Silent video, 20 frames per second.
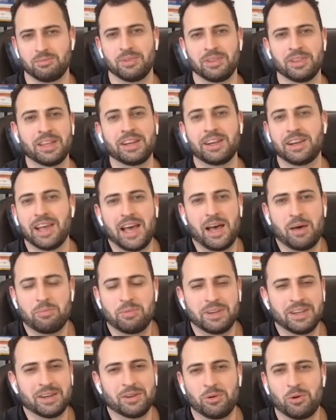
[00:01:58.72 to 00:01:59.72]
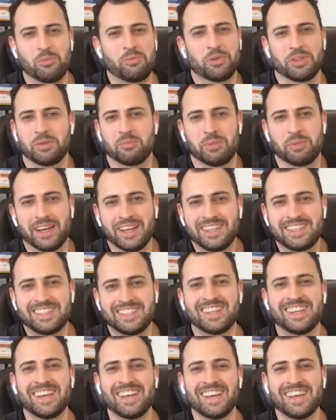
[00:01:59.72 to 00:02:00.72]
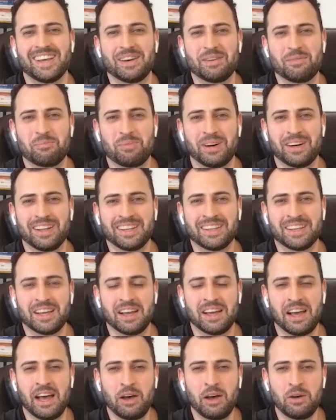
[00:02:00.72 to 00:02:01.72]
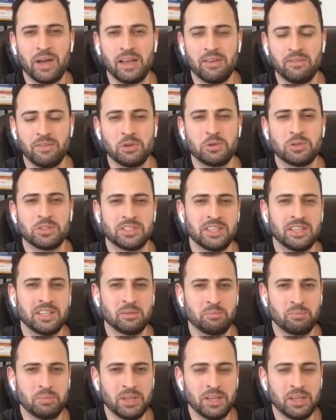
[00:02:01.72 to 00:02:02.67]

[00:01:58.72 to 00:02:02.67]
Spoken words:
let it happen and hope for the best. But how have you seen